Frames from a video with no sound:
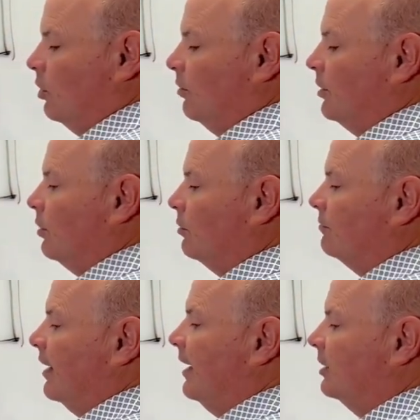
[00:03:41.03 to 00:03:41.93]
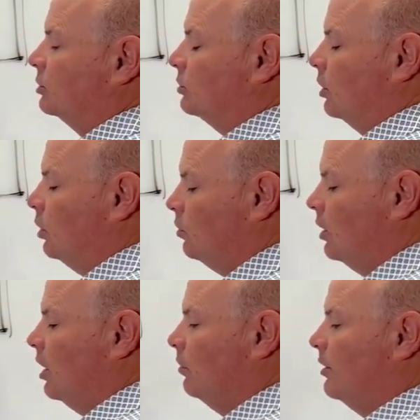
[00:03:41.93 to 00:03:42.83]
We notify escrow,
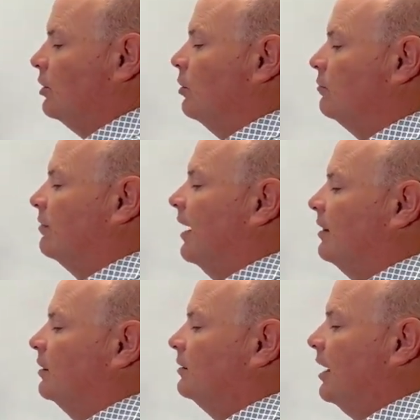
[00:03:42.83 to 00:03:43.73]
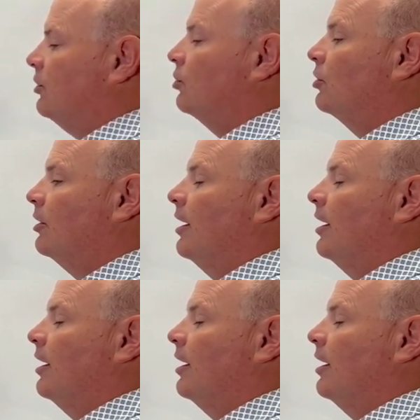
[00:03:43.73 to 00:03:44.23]
we notify the lender,